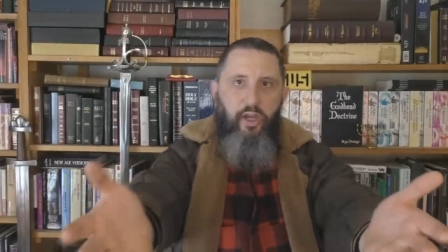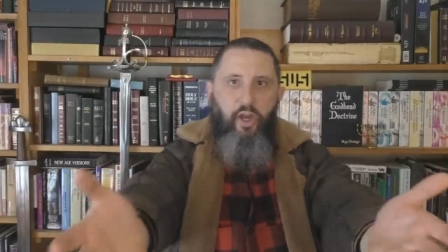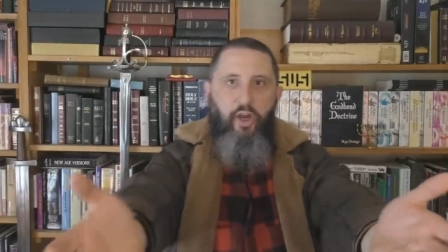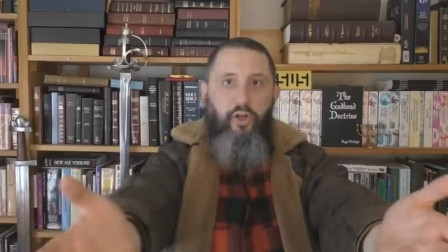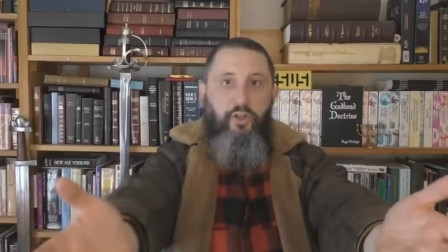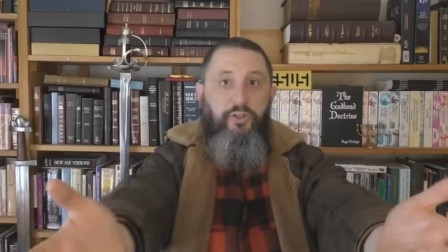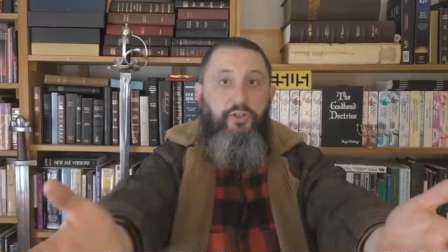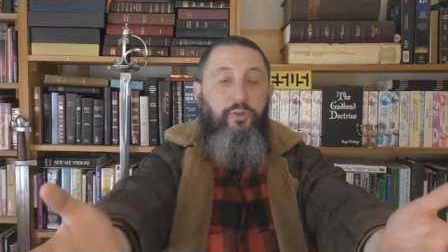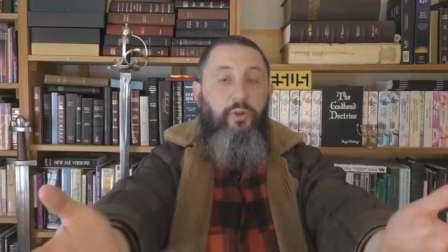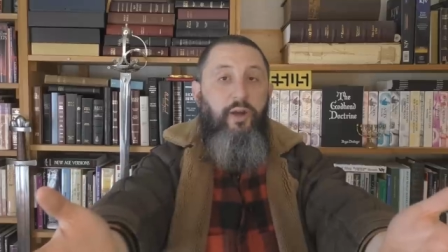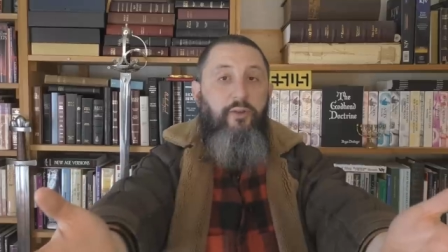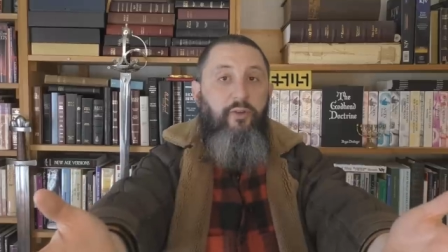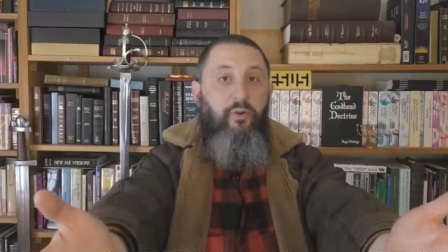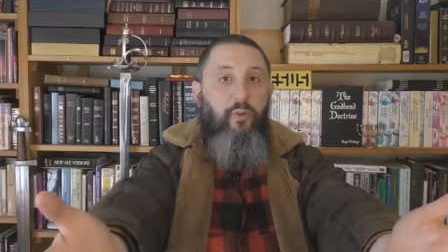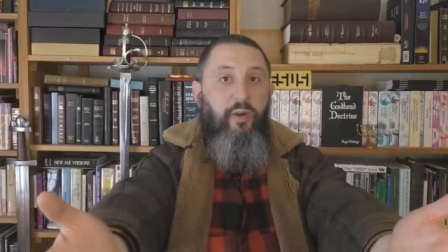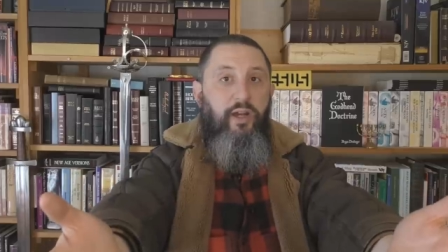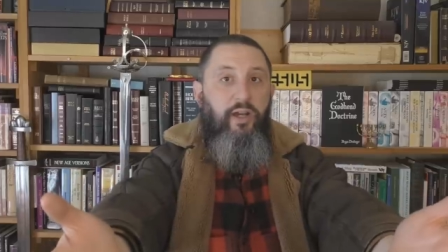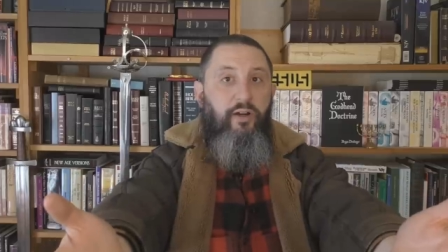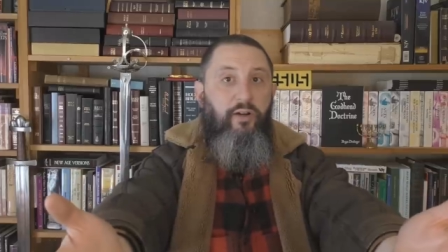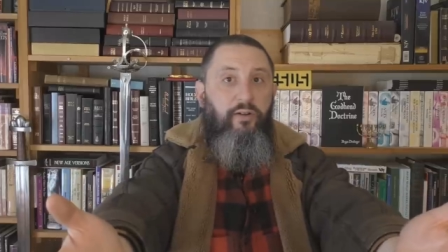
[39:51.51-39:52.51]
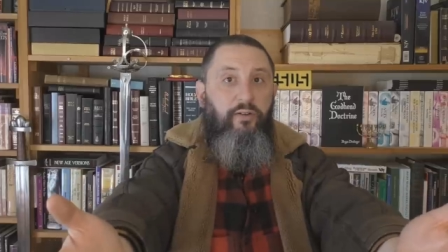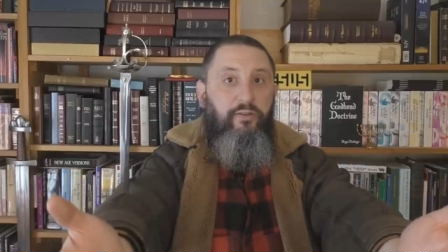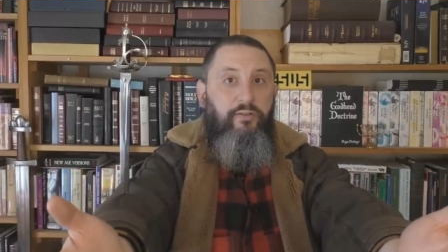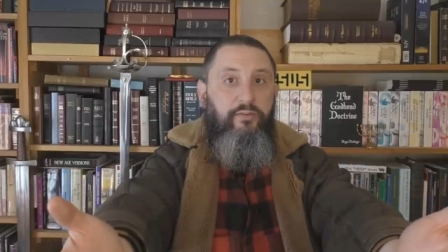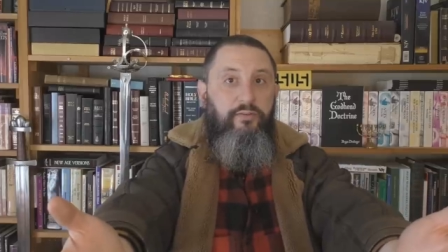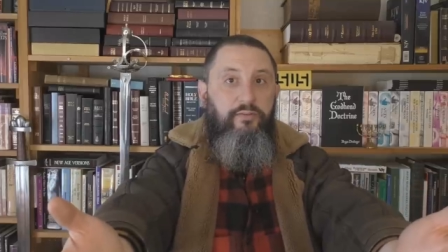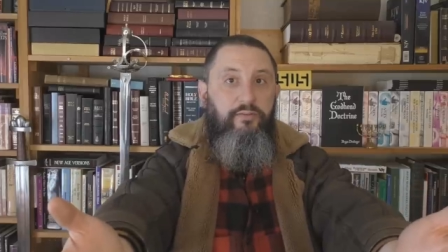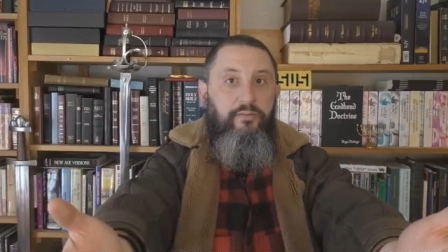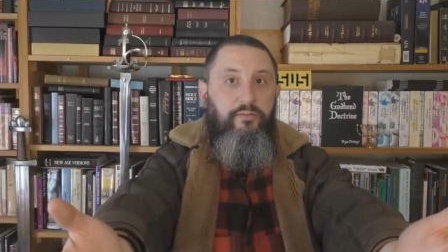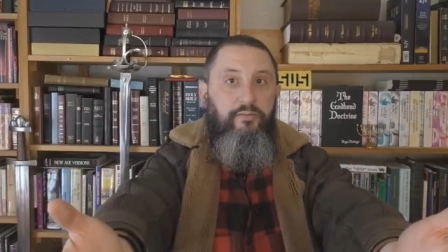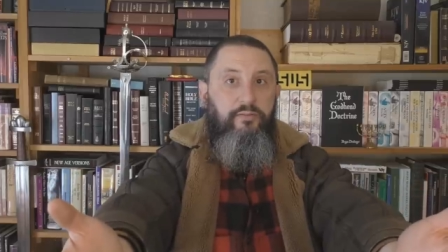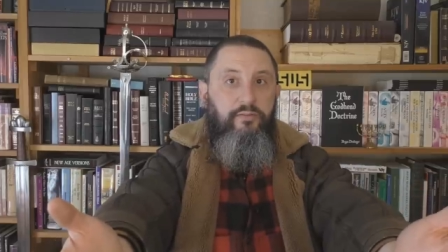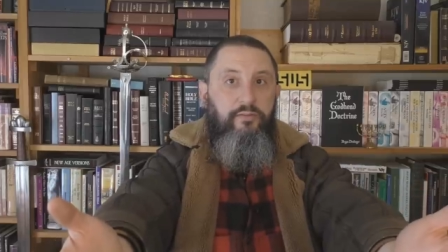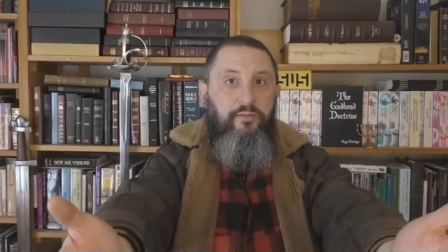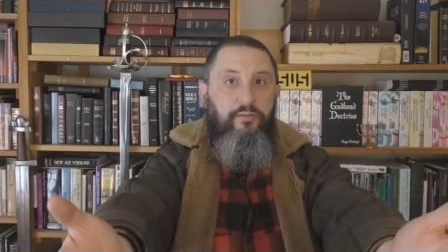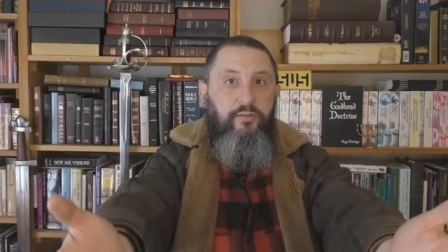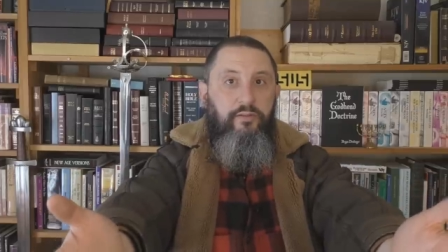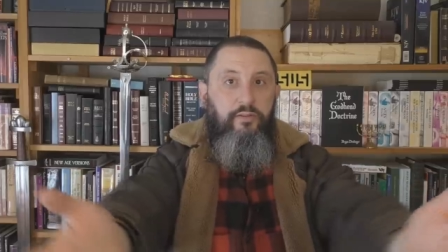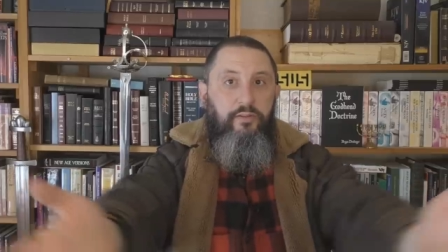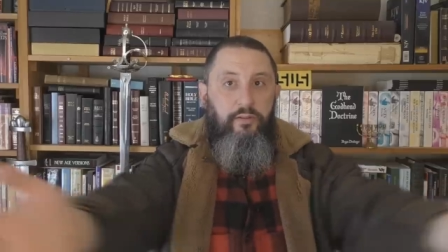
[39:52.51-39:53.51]
Whosoever will,
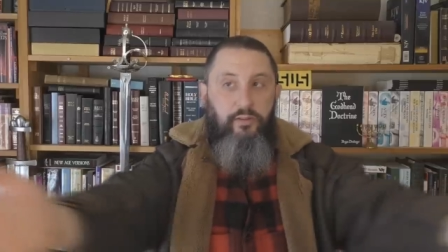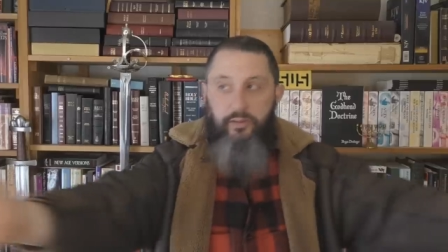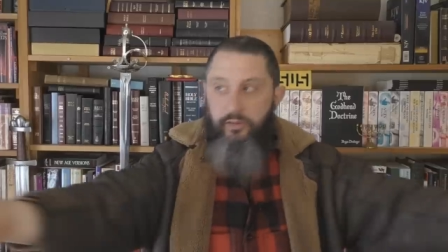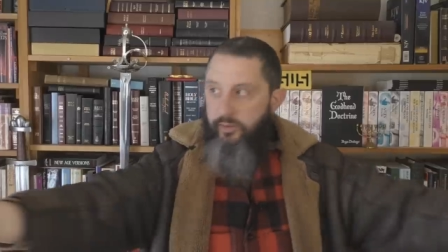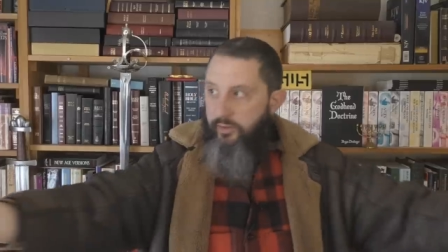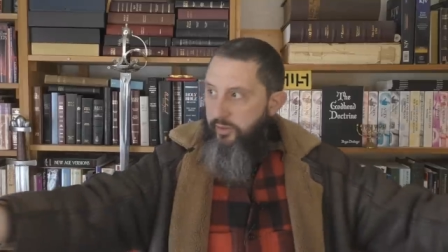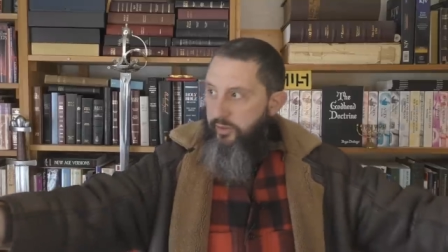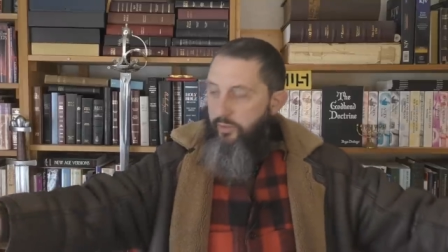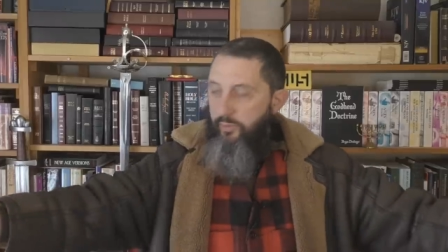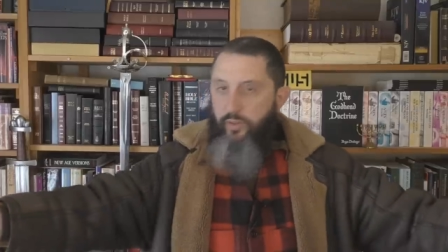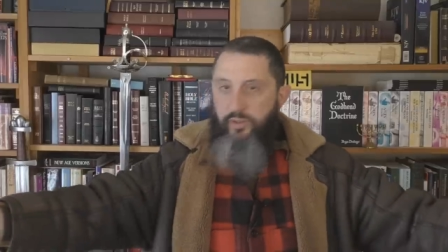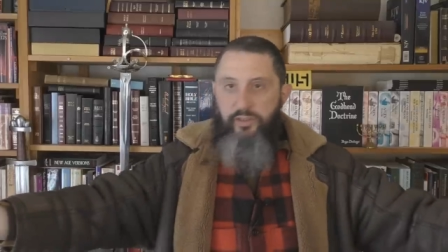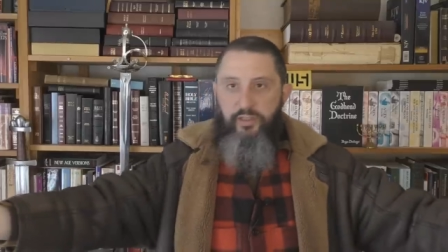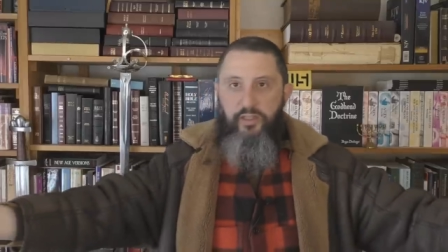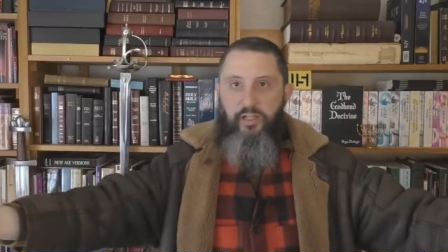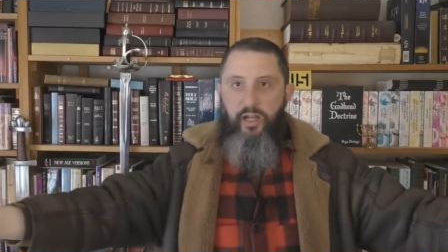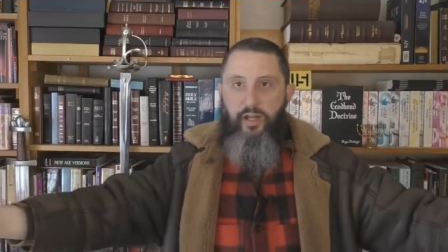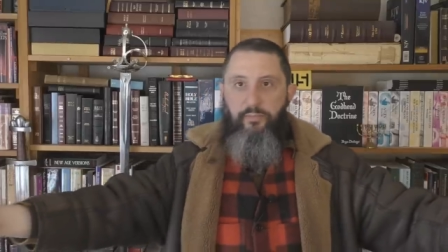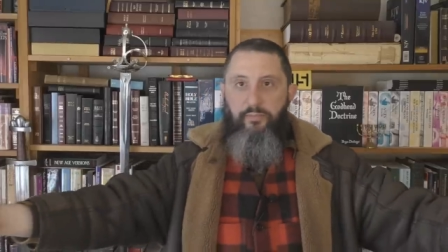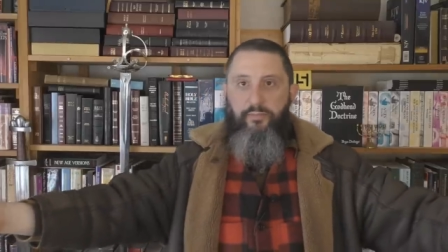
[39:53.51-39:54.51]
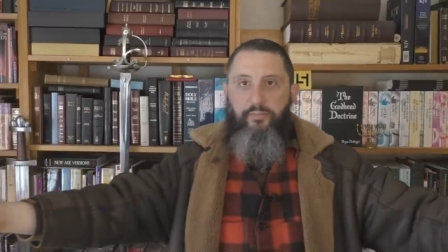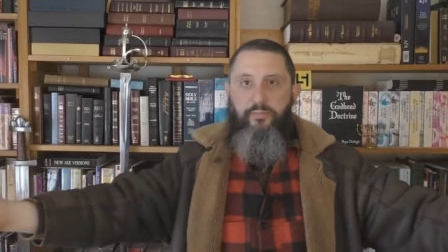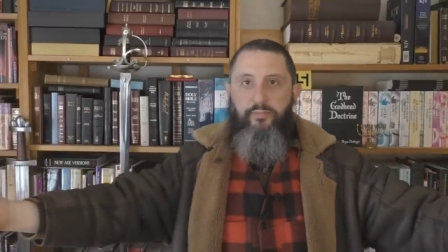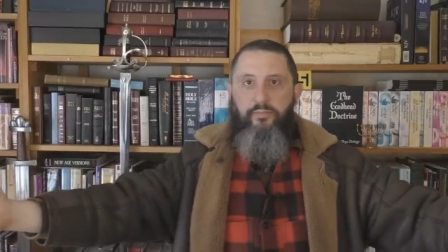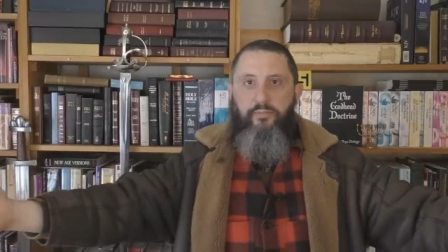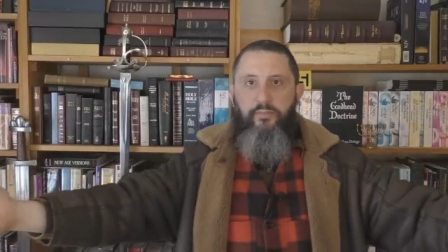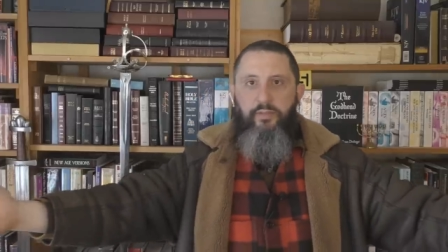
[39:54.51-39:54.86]
you want to come?